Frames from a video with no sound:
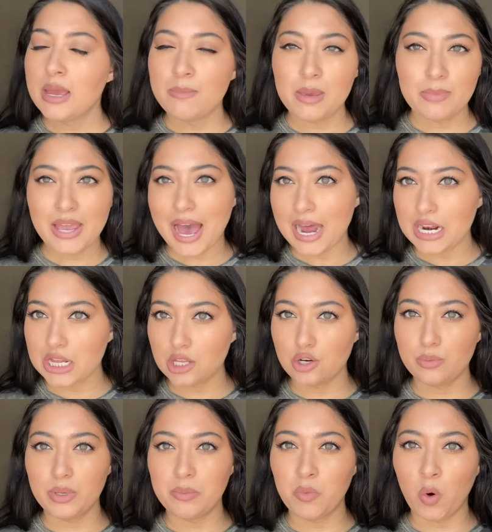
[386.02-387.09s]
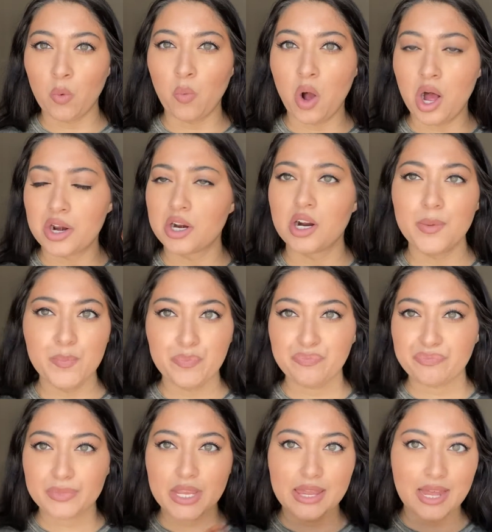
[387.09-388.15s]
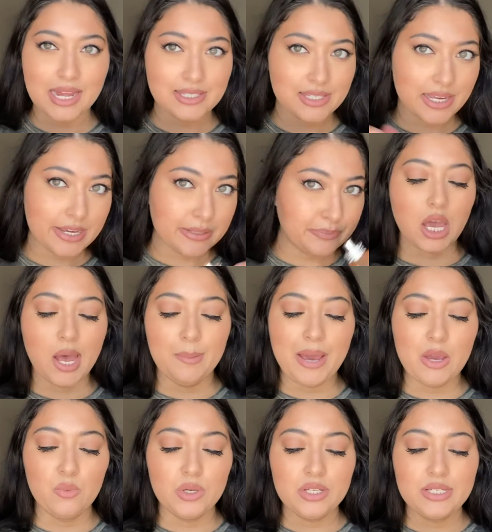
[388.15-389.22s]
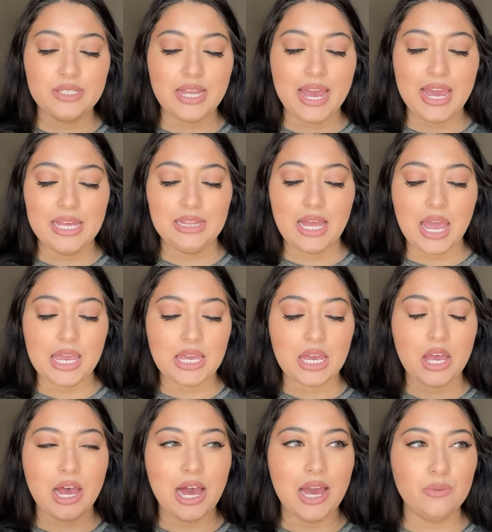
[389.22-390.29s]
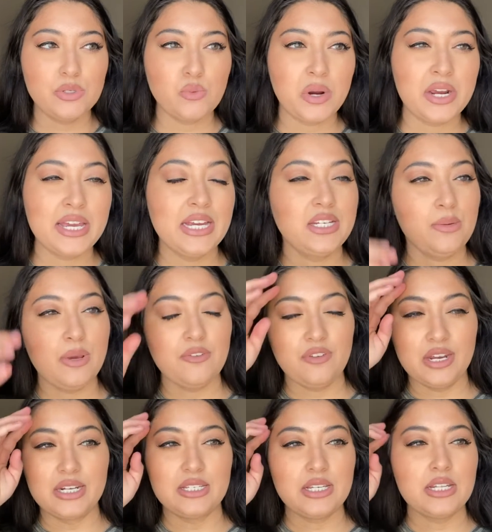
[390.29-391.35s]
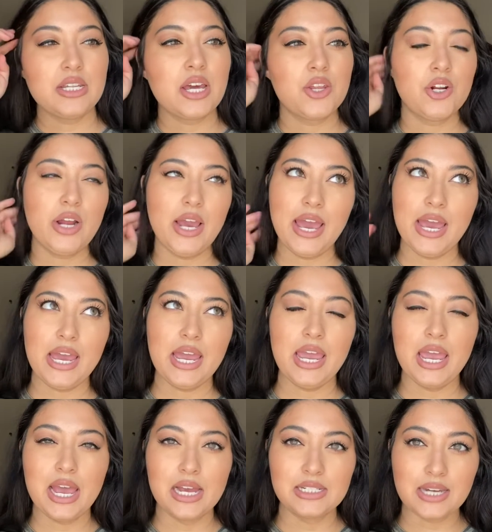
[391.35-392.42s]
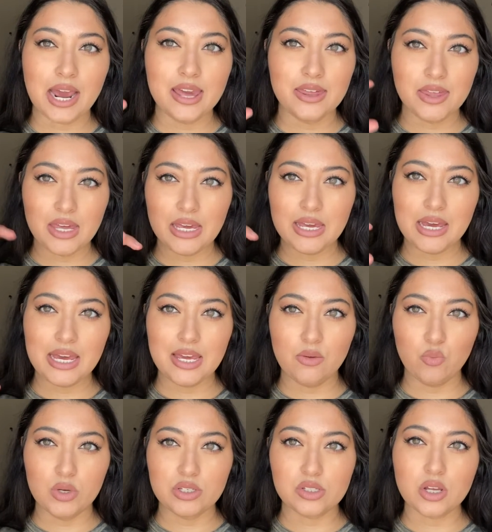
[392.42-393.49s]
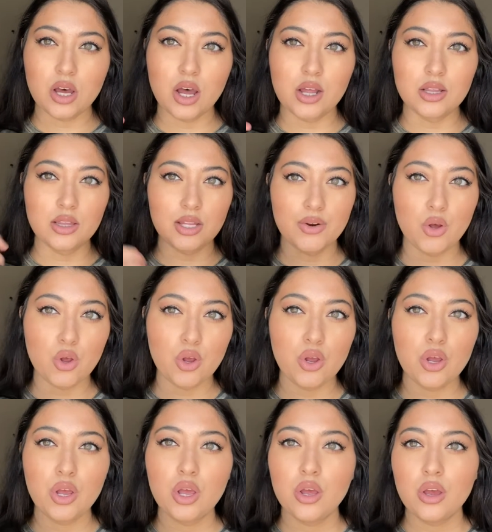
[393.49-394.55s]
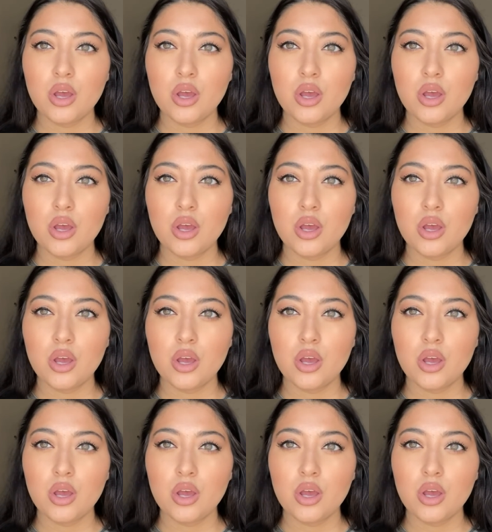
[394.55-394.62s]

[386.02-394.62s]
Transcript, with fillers: maybe added a little bit more water, and that's it. Um, I will say, like, I was wearing Intimate Fantasy the other day, and I think it was a little